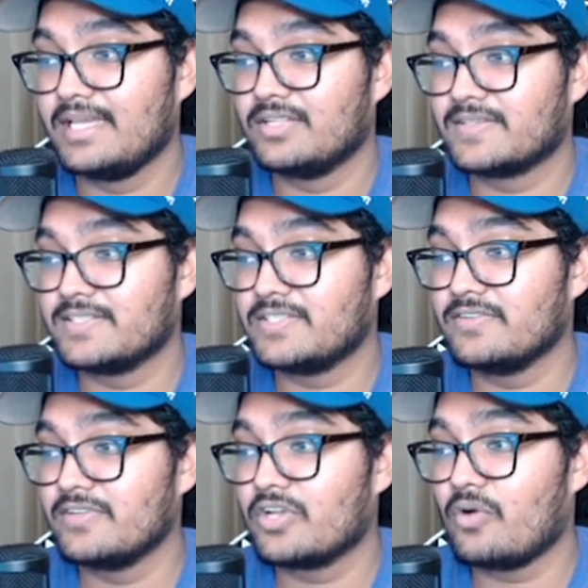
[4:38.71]
He'll
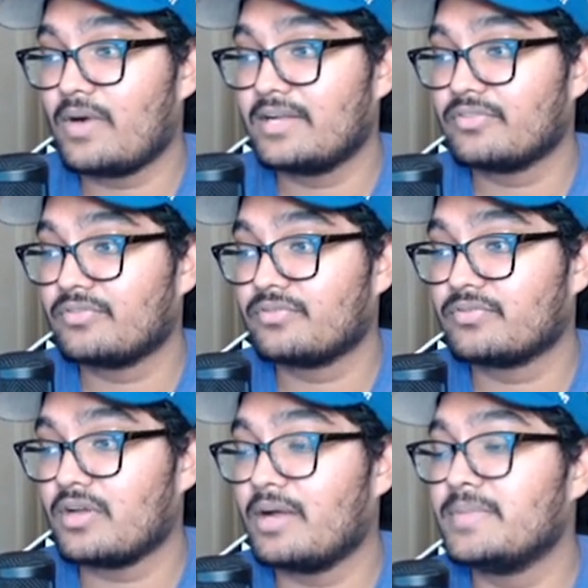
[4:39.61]
continue to
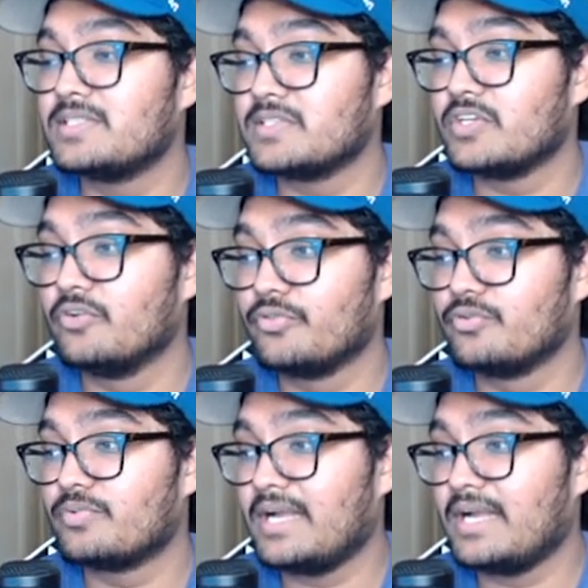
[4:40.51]
go through